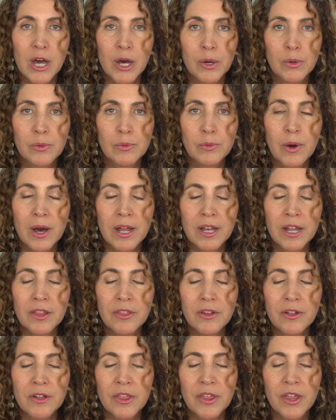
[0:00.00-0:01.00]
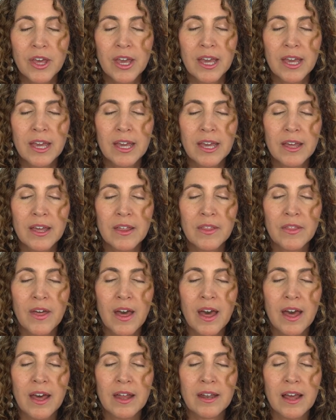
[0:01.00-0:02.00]
One other thing
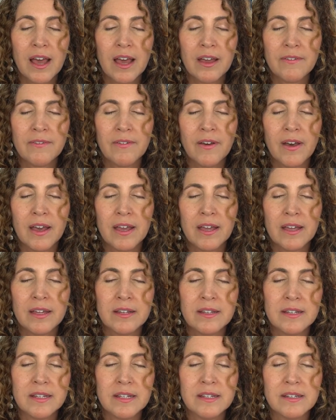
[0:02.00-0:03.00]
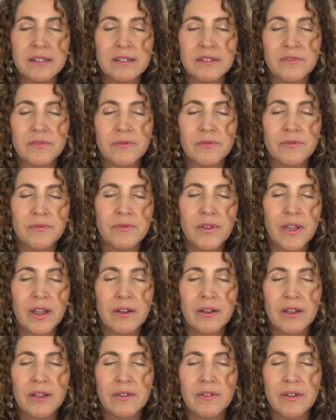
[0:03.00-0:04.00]
that I find is
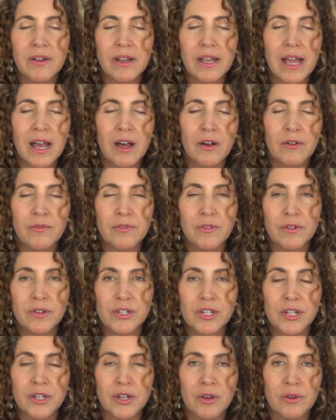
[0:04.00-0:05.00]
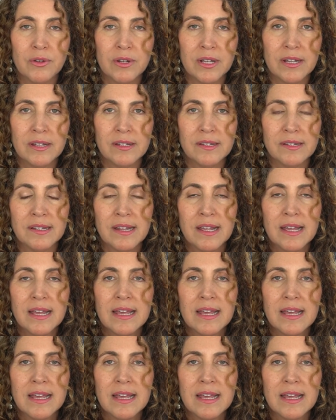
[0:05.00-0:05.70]
very, very helpful to notice